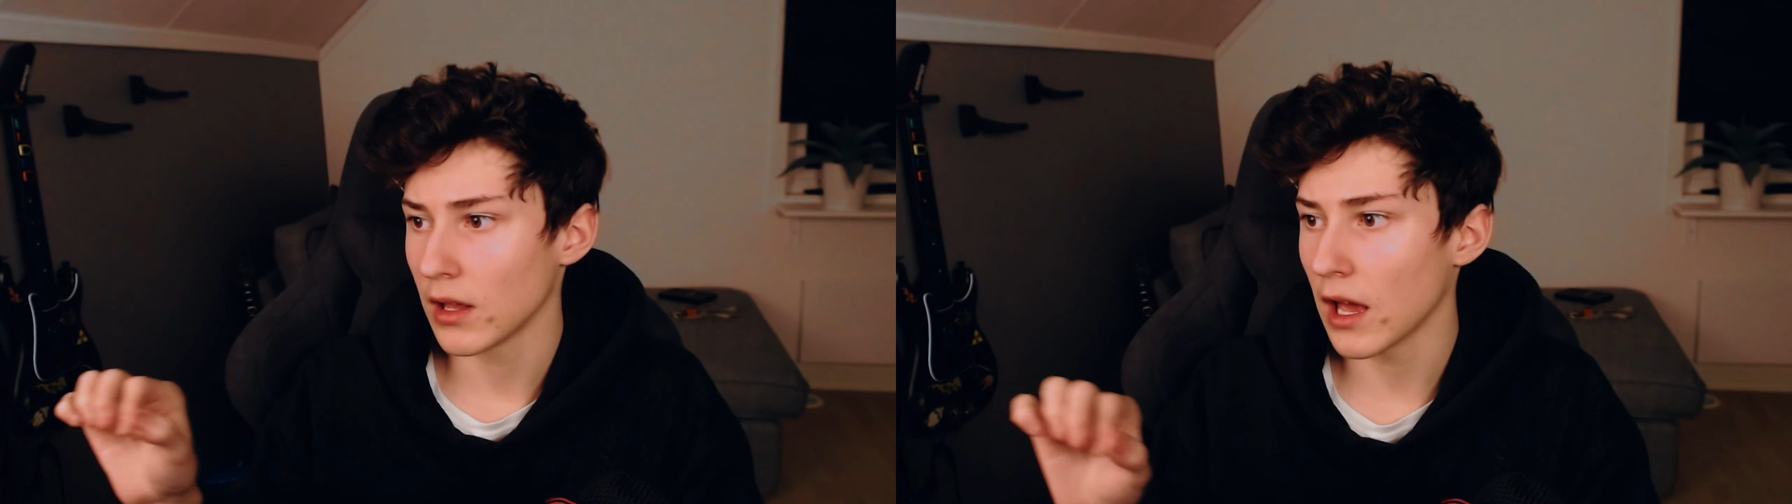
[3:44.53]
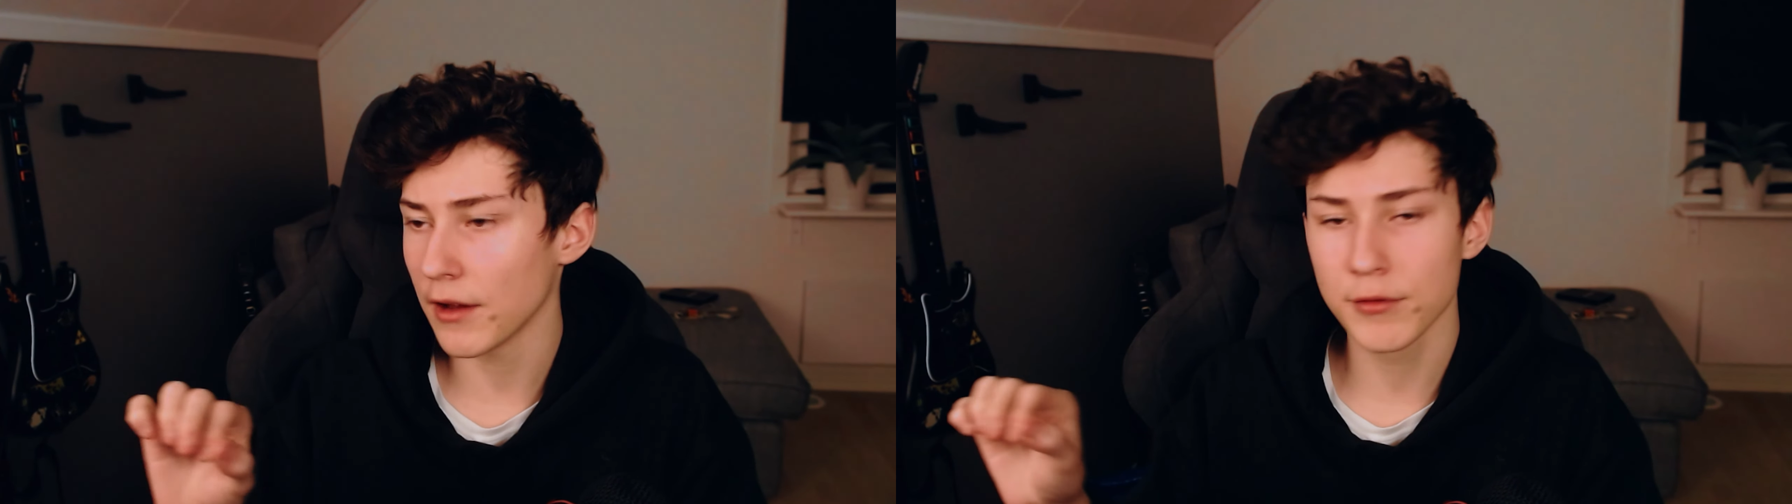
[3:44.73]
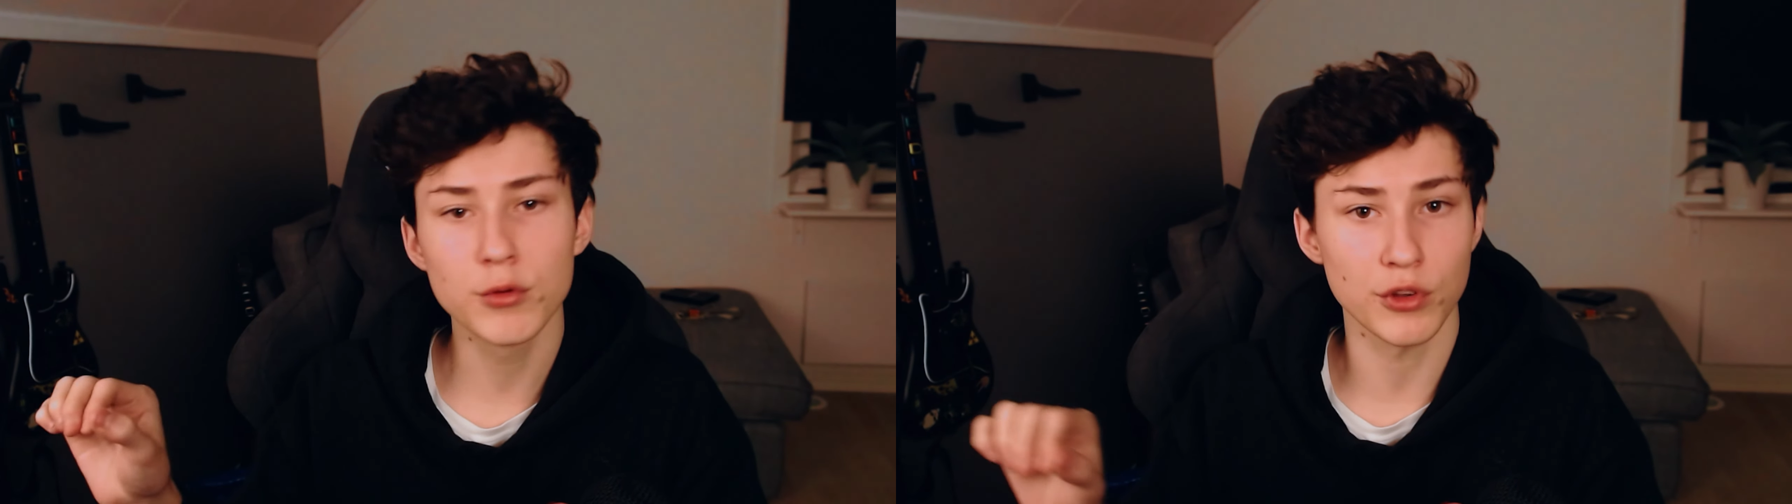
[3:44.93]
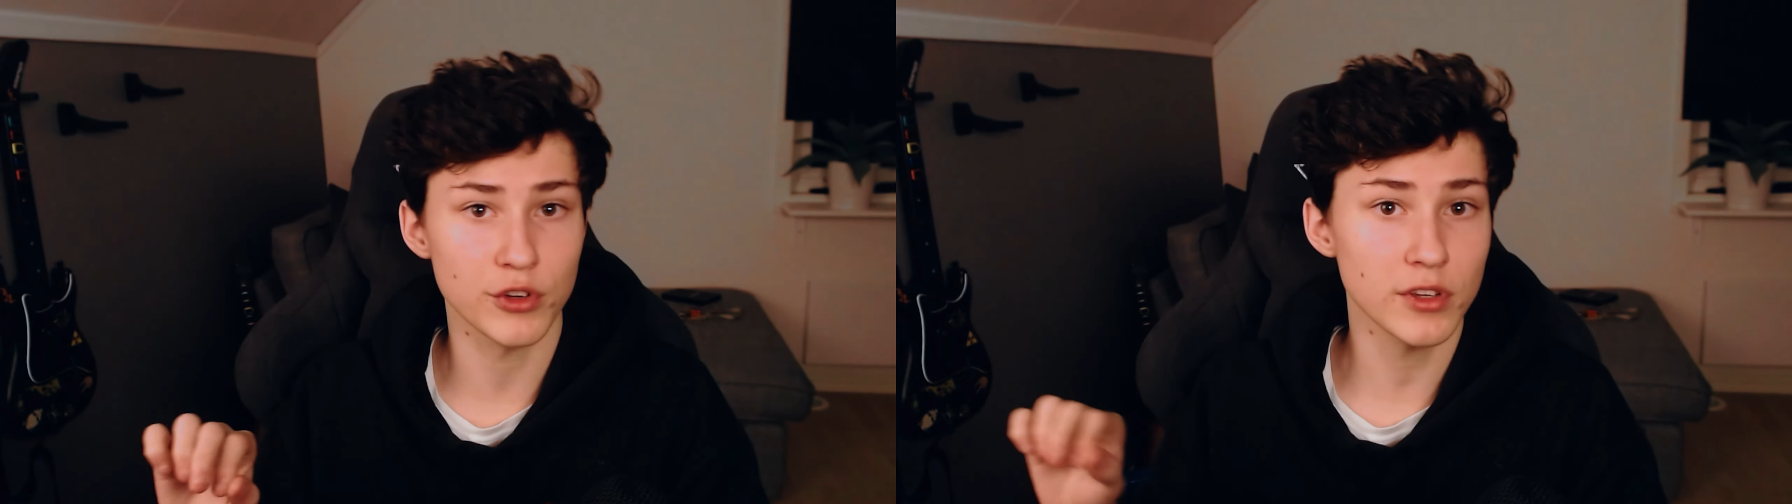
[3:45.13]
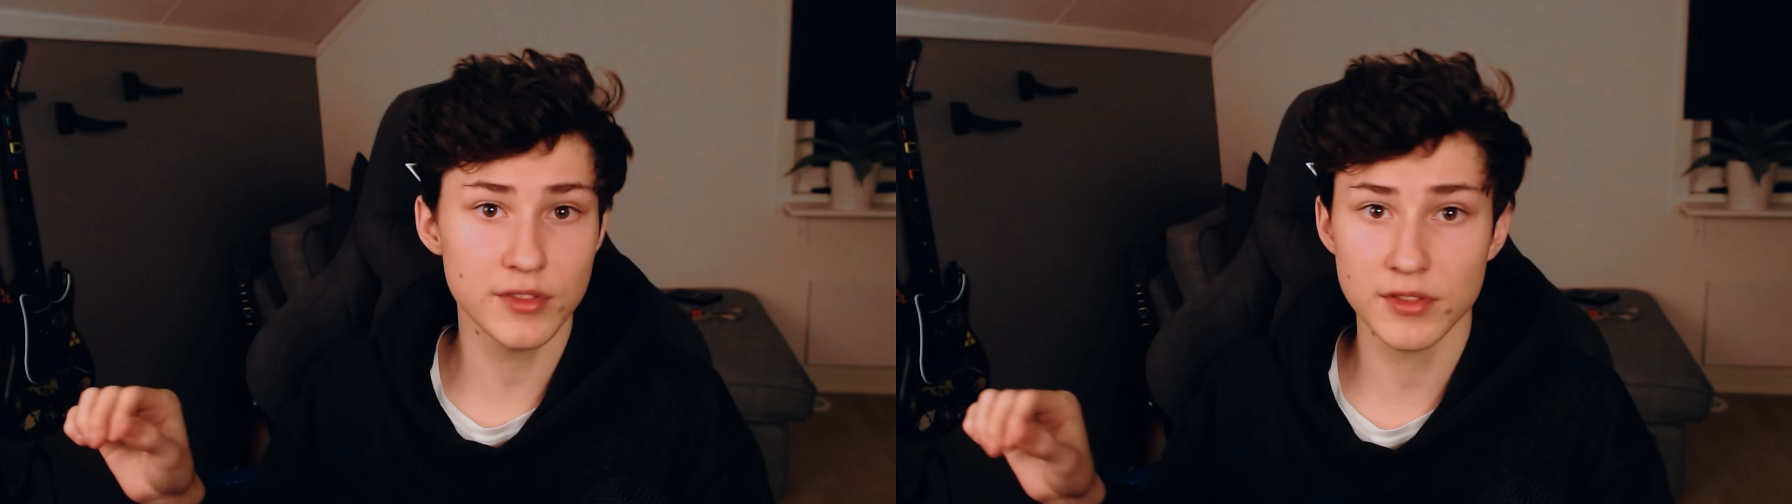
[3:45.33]
have to
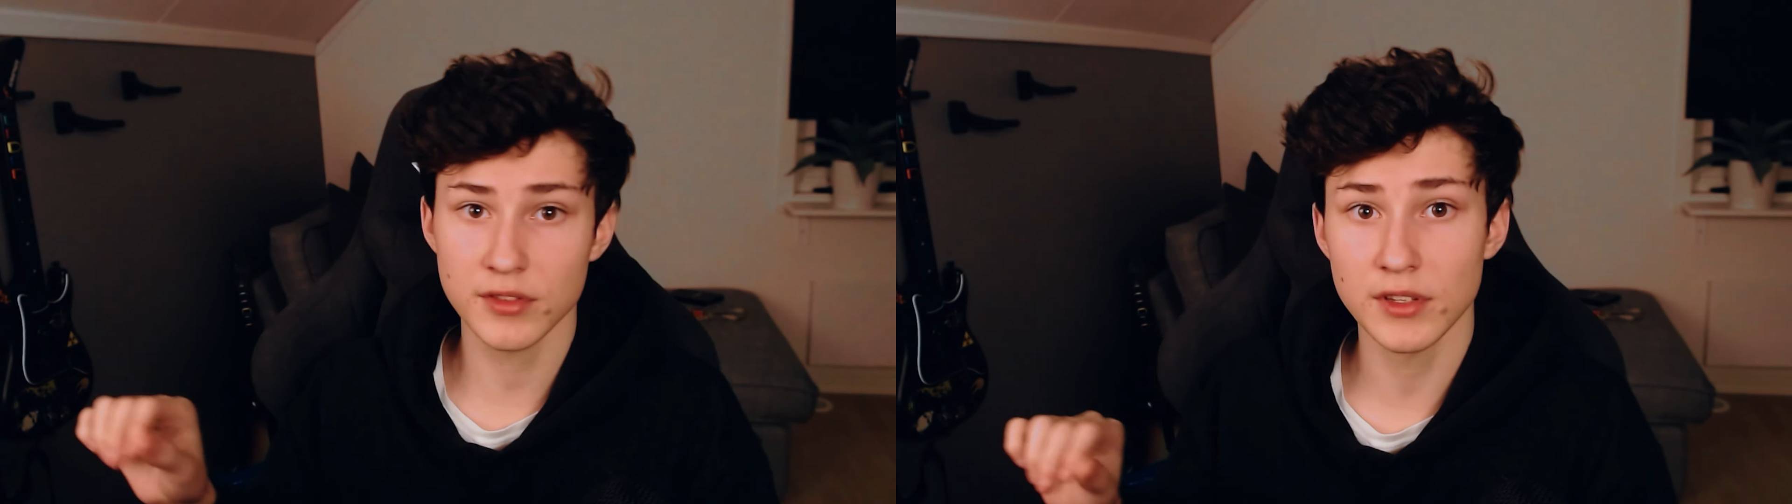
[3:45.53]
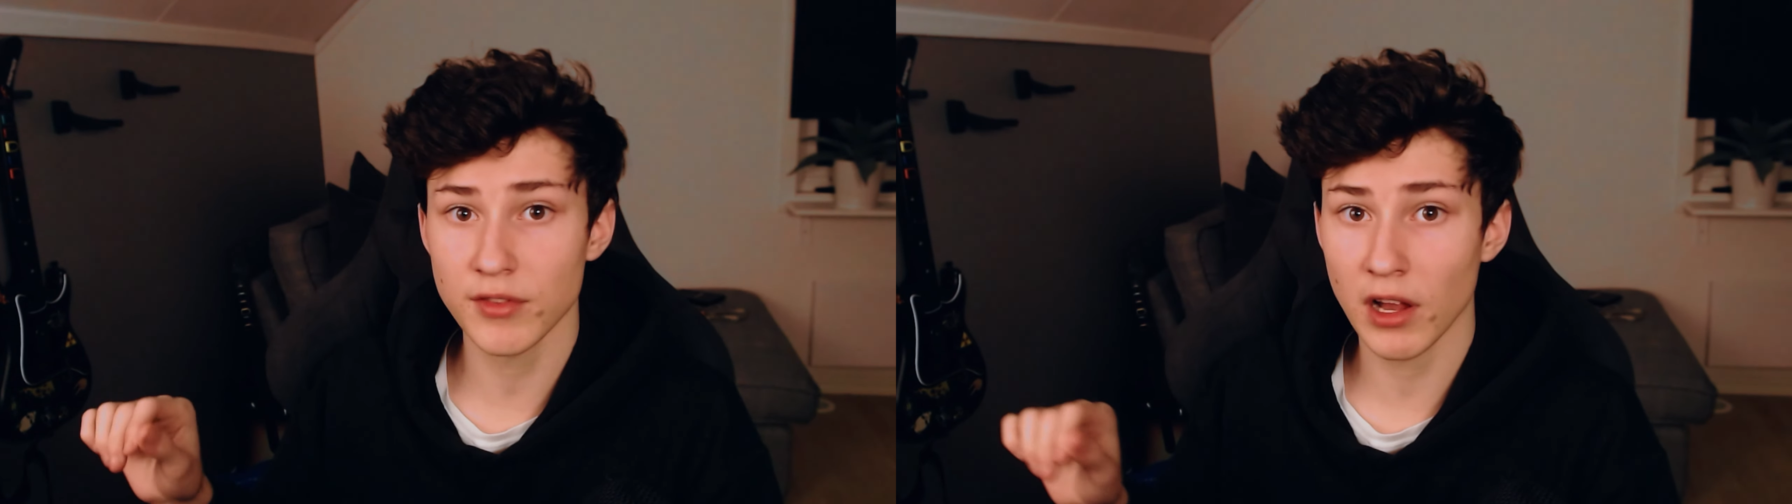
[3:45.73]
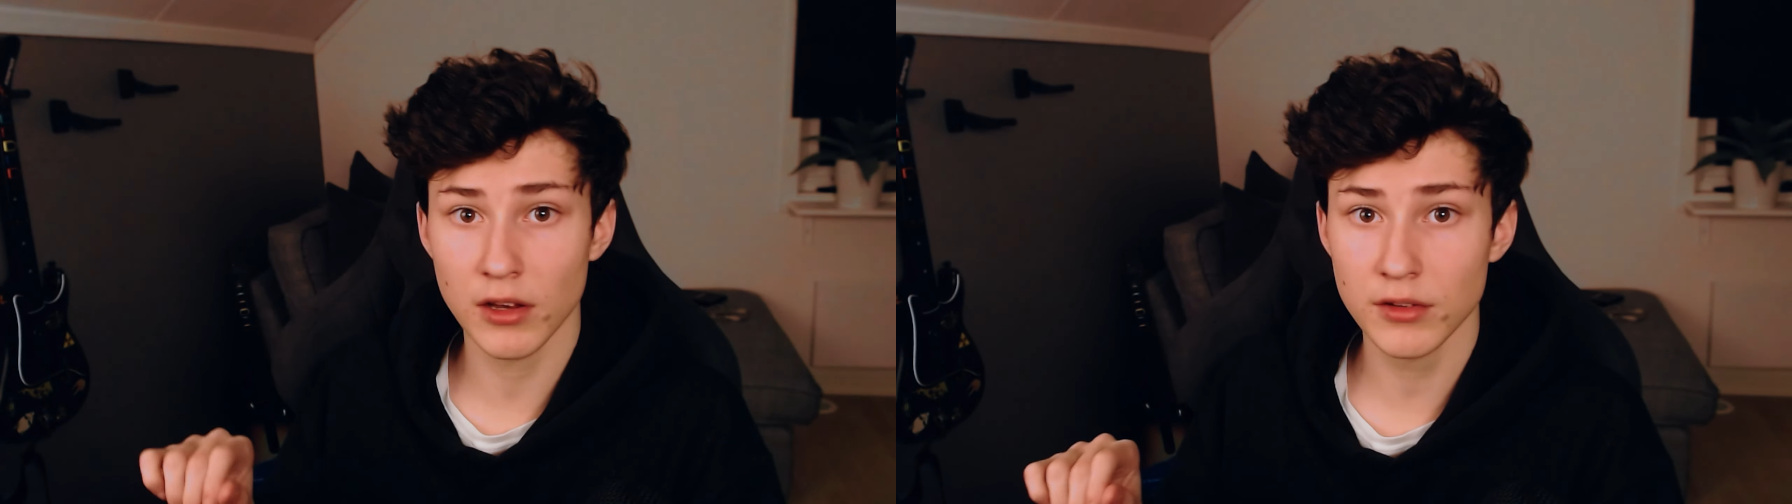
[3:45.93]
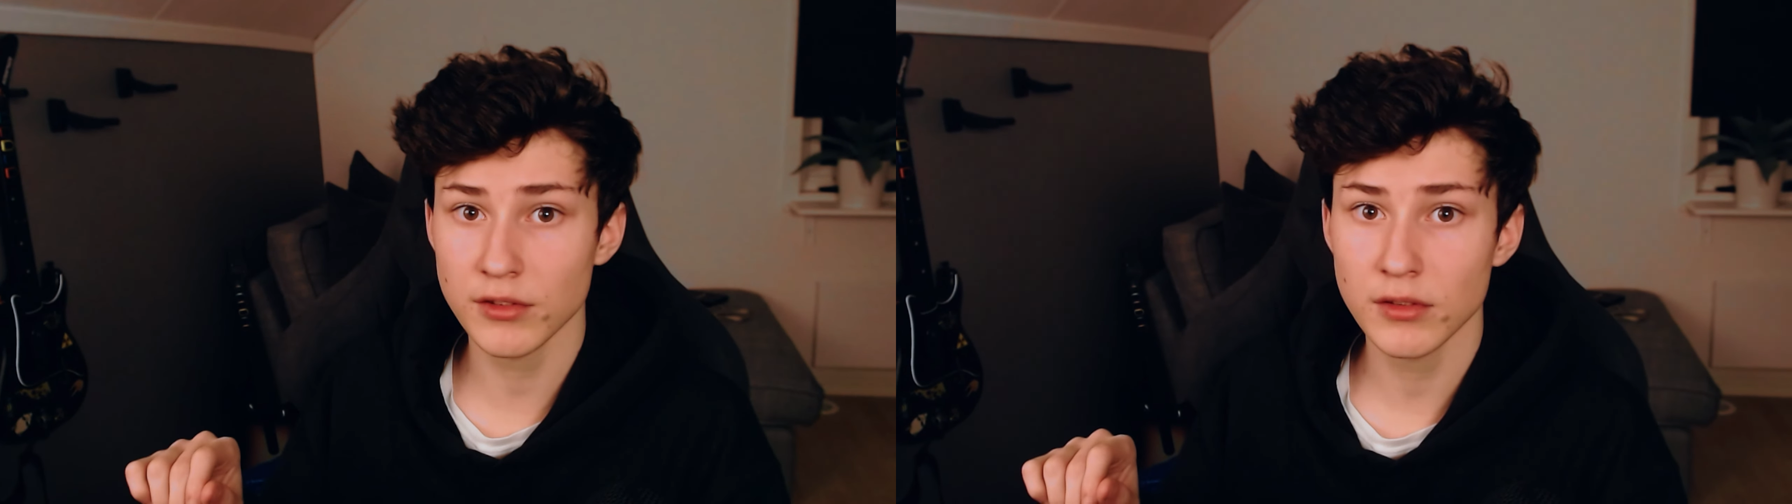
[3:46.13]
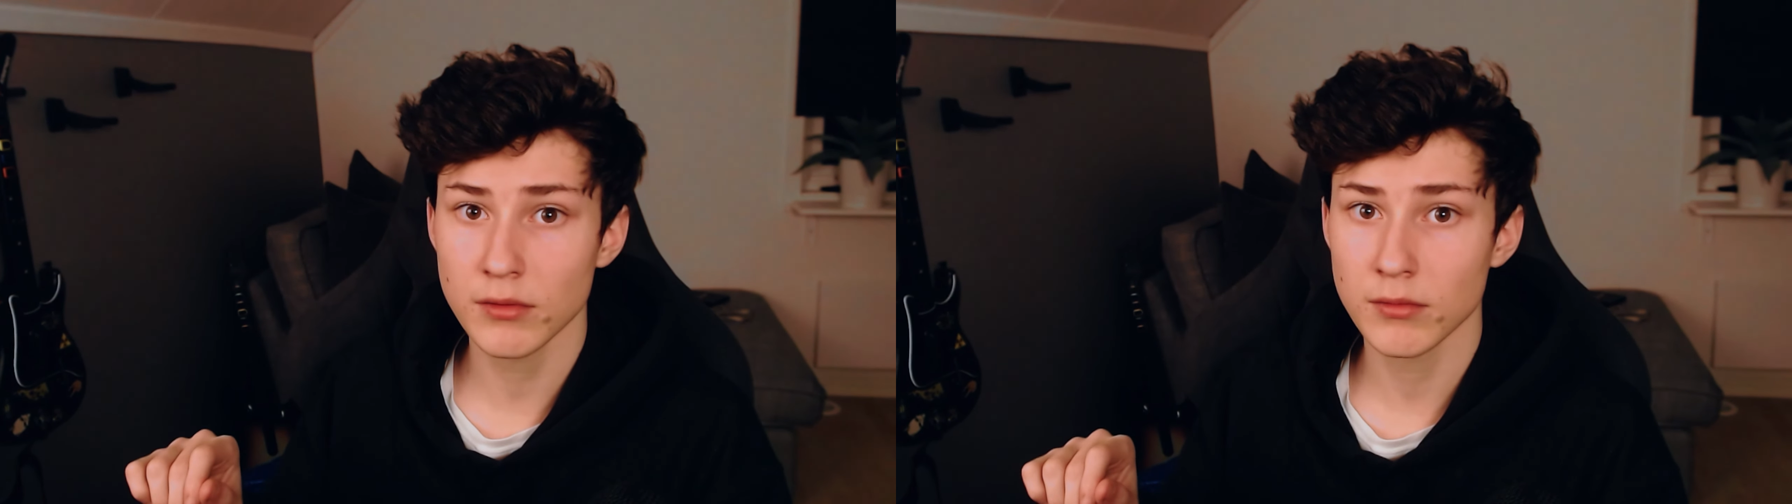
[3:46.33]
adjust these values.